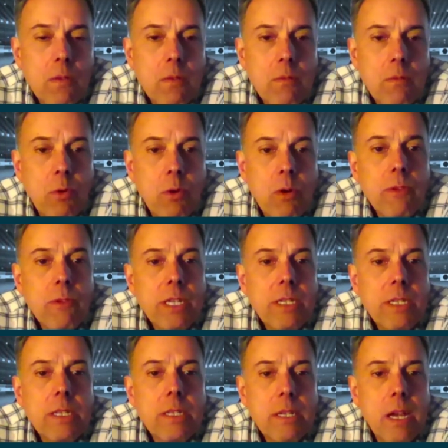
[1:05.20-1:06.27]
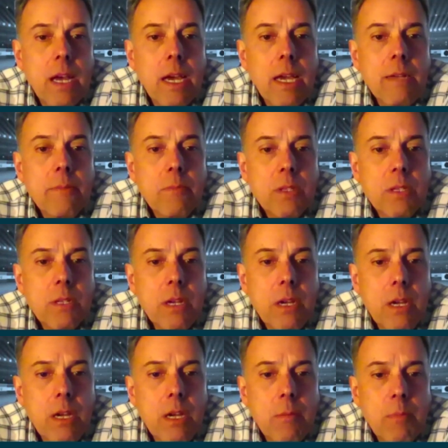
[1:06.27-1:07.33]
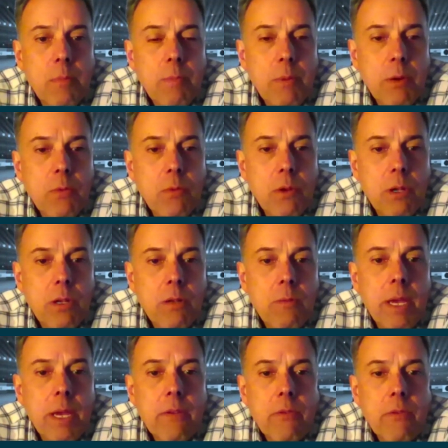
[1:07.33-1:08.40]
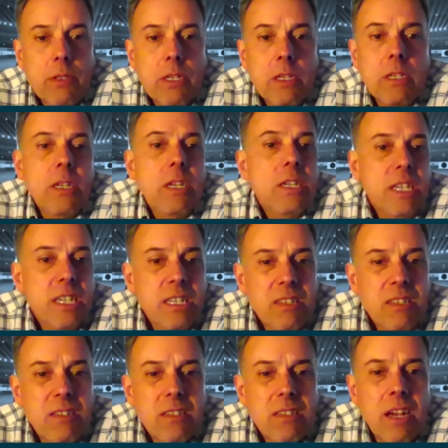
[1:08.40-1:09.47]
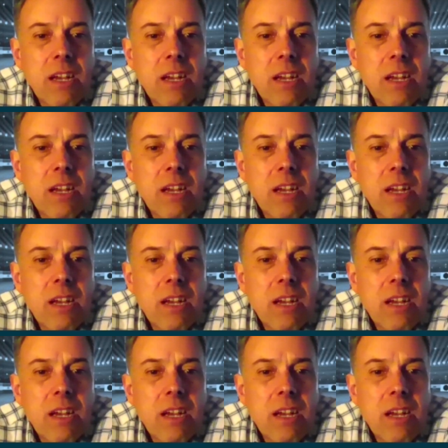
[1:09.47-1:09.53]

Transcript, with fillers: more recent times, people would make decisions,